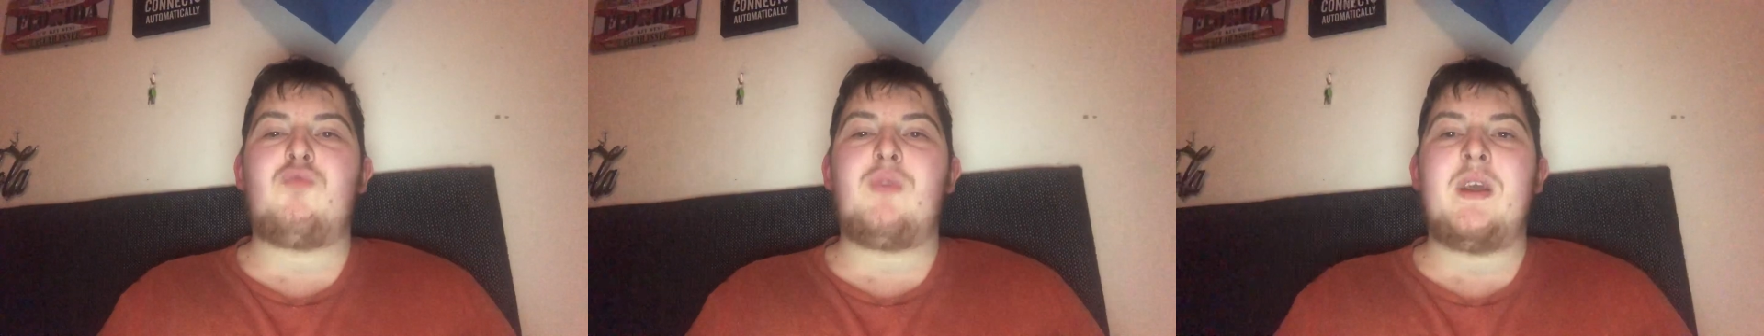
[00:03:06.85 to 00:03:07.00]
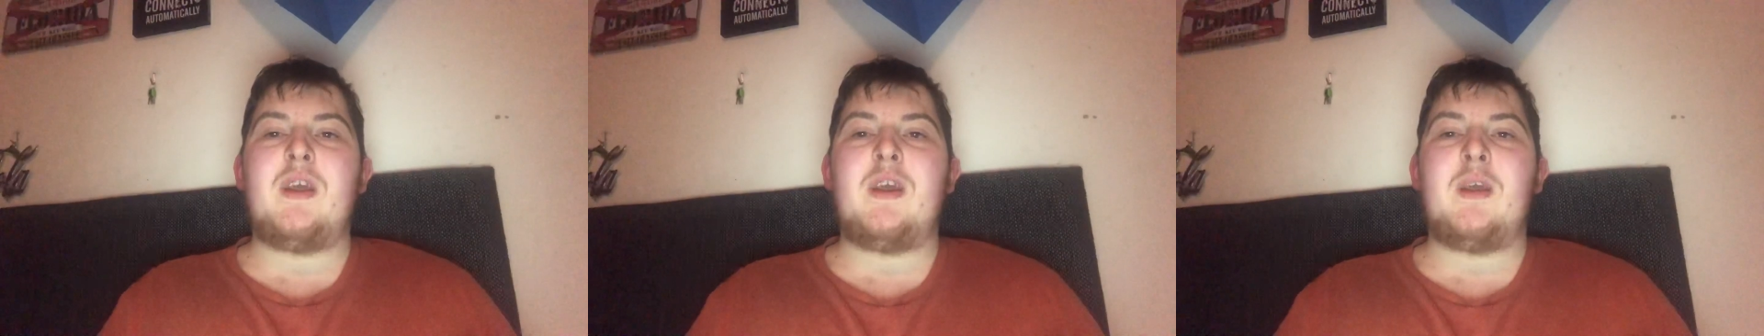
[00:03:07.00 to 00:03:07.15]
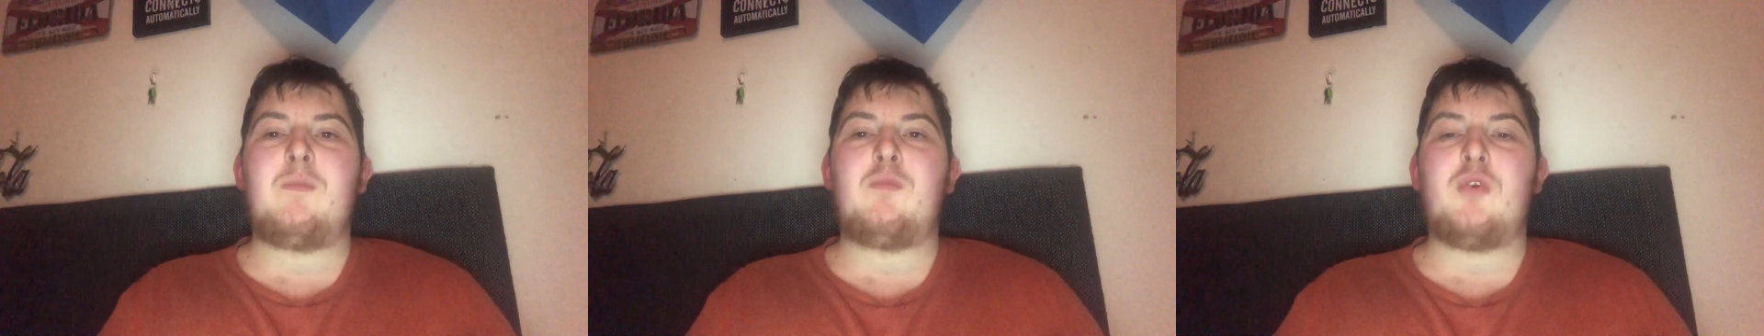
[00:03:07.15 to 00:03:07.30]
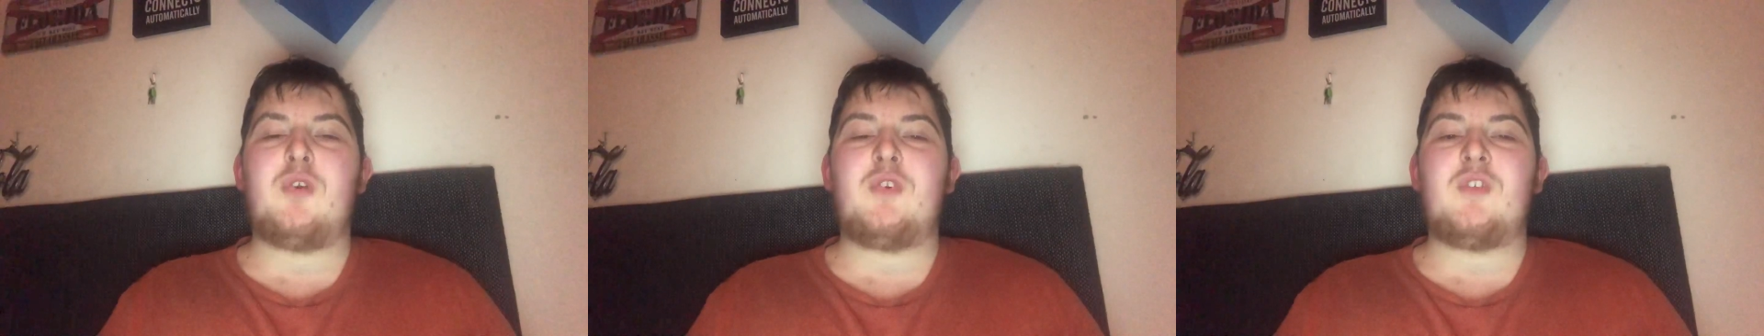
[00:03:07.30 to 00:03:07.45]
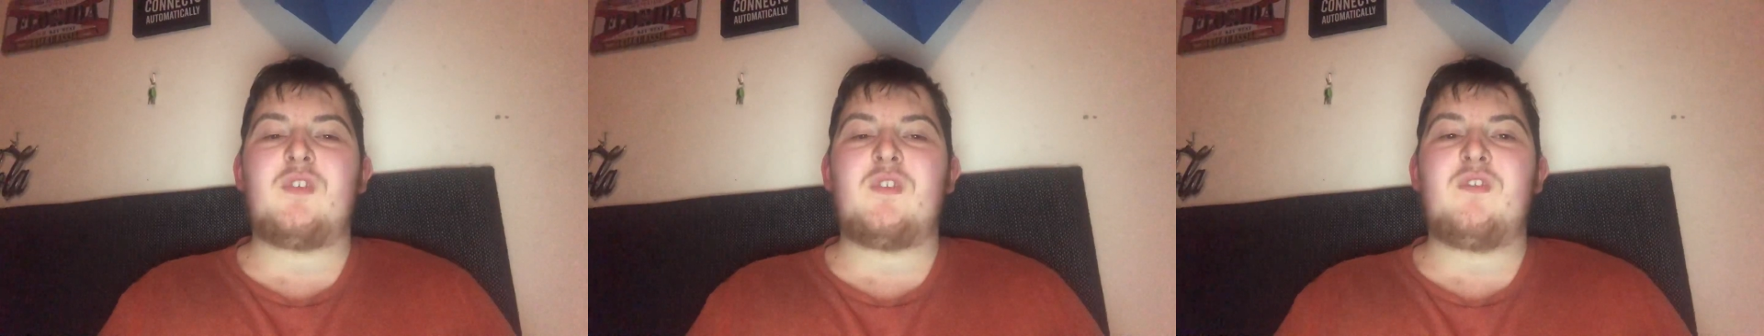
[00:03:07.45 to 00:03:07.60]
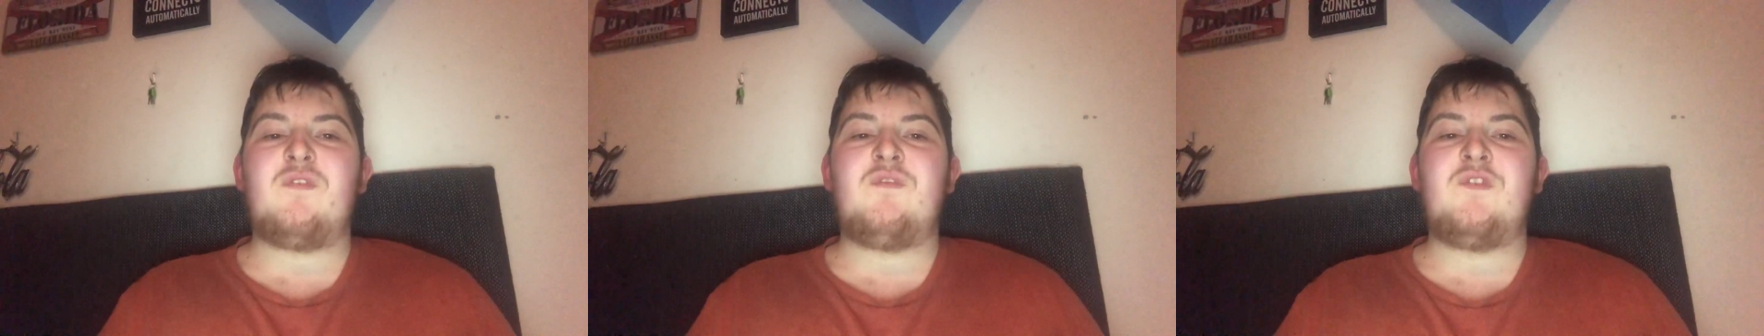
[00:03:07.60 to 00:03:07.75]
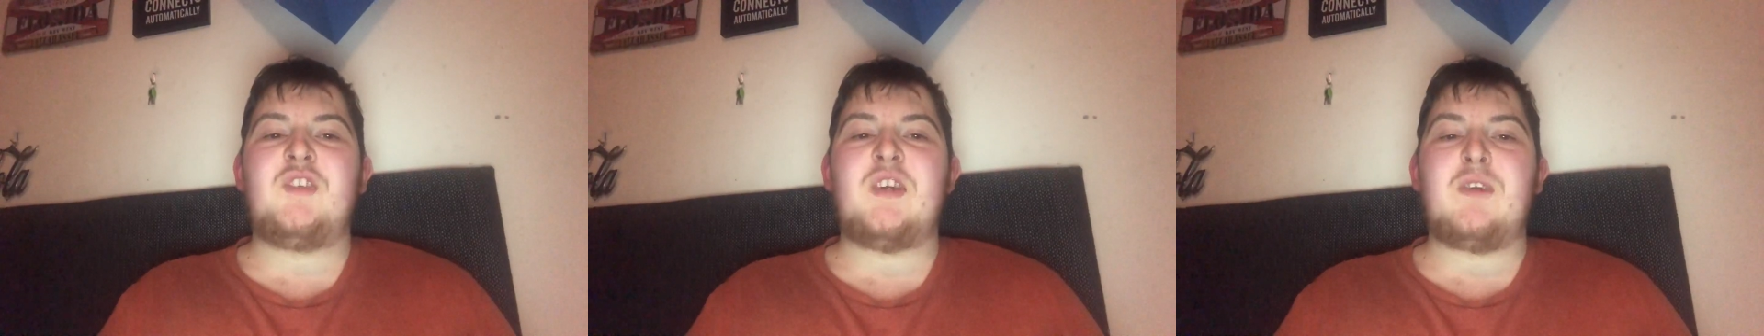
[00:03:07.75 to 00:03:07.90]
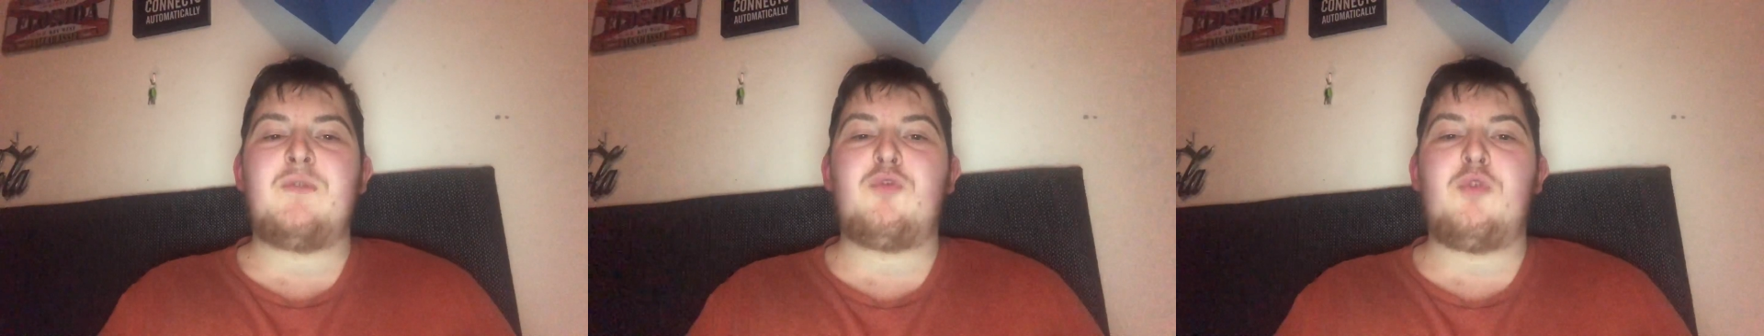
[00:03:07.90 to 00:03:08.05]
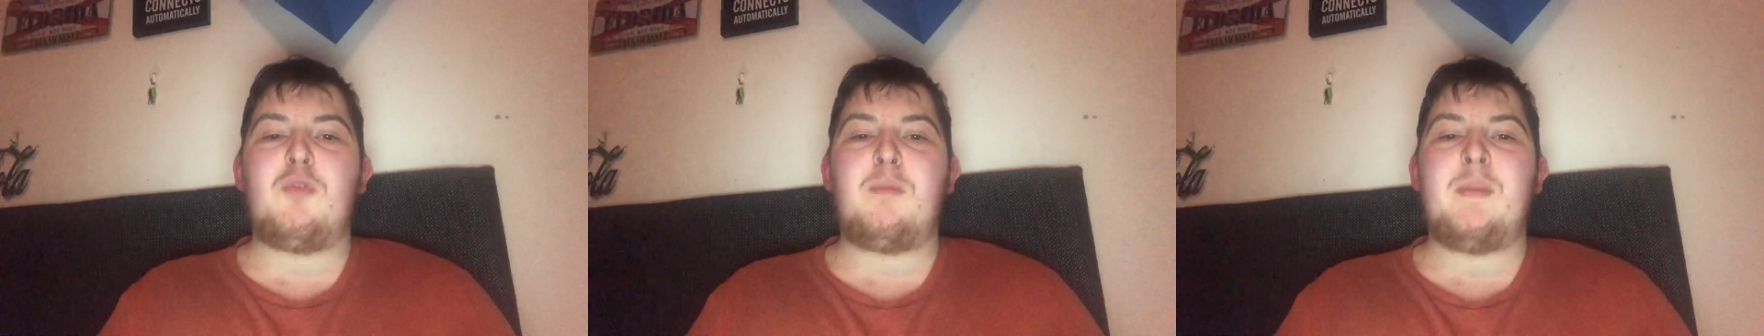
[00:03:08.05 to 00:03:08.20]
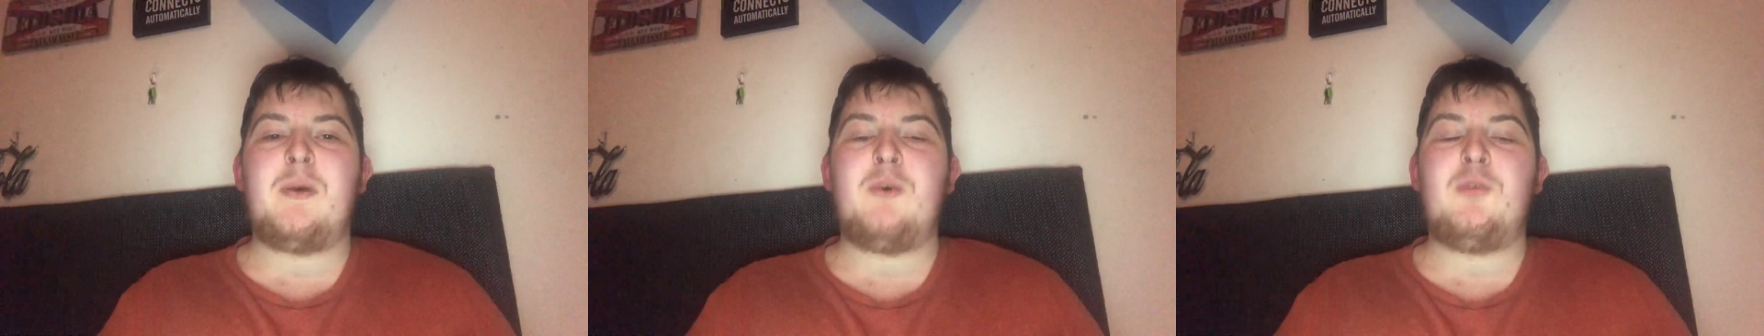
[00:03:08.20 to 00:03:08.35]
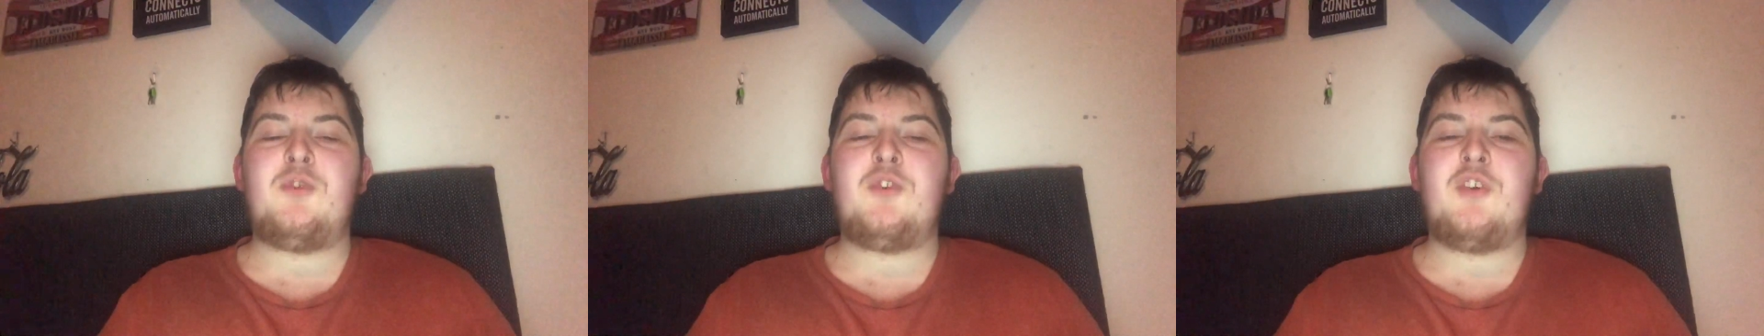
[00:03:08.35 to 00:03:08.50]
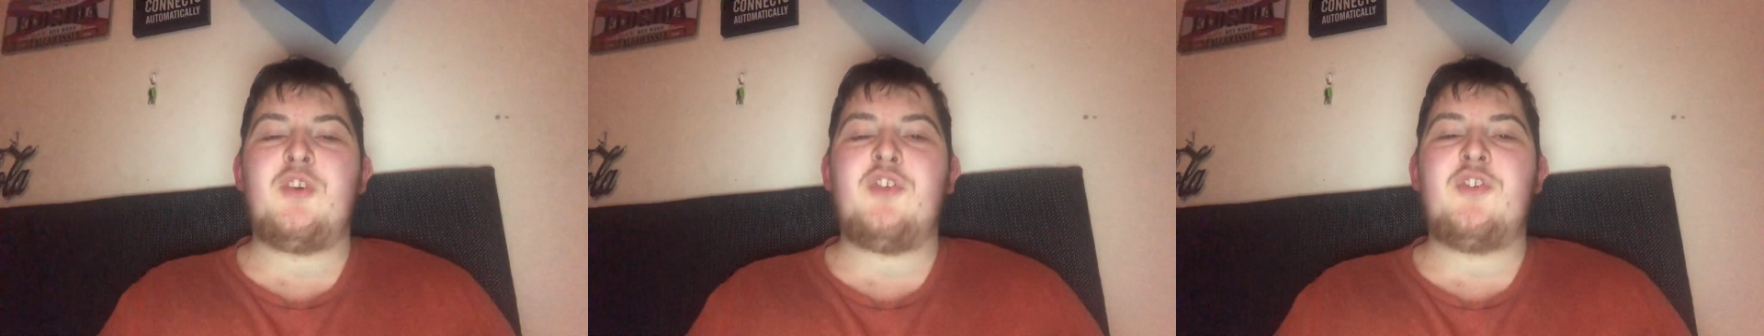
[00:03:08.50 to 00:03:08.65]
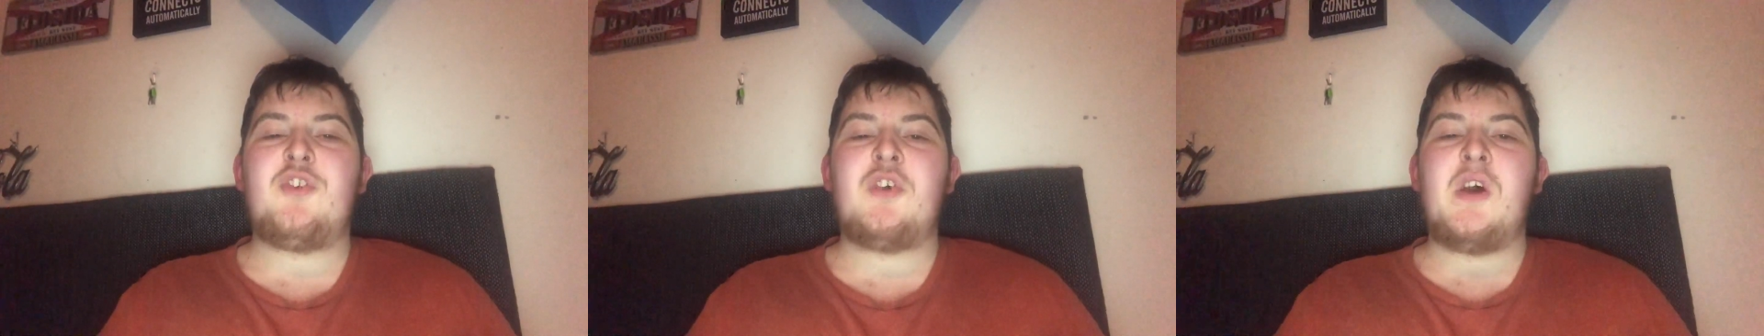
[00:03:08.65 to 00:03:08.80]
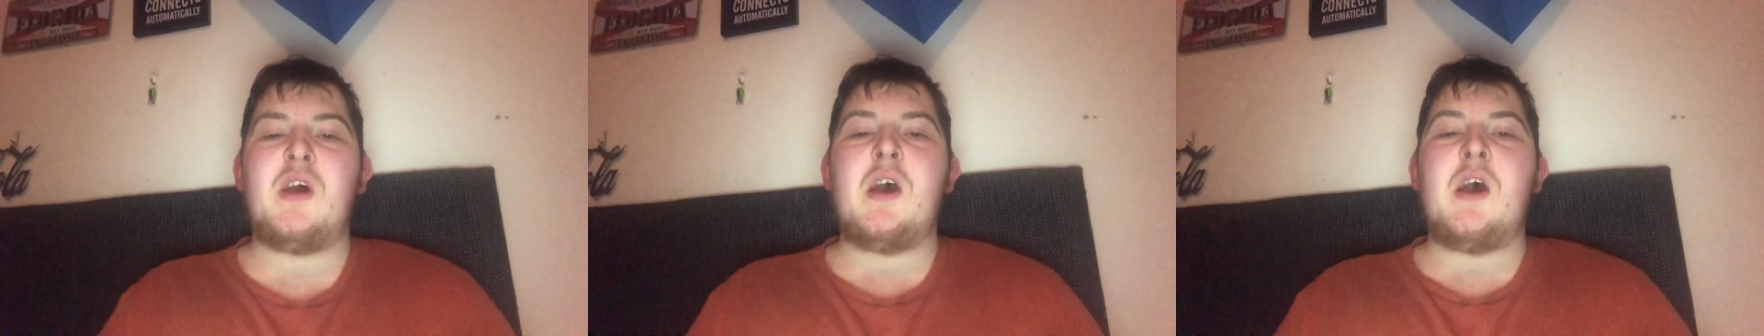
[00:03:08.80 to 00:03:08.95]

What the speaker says: really a product of General Motors,